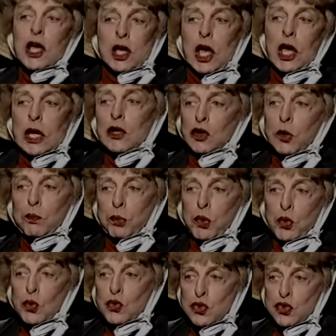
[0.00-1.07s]
Shaking
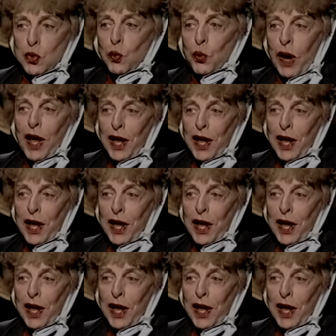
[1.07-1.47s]
the Blues